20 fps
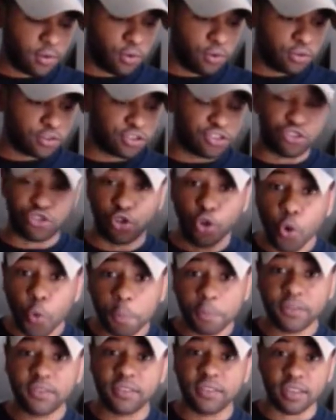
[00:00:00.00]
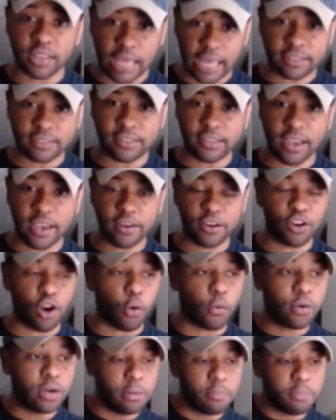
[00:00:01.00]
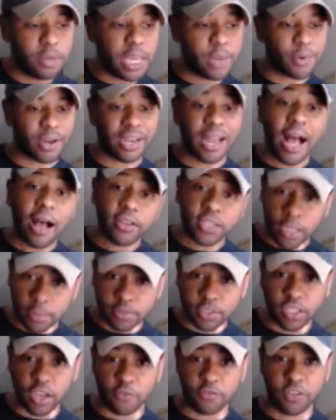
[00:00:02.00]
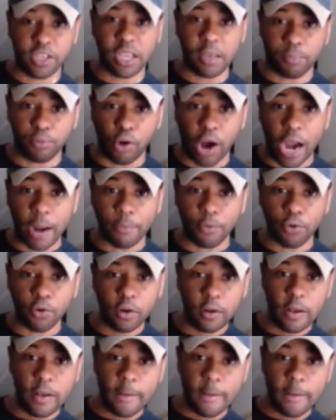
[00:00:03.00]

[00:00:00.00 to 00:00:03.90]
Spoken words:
stoops to that standard, or when Khabib allows himself to get primal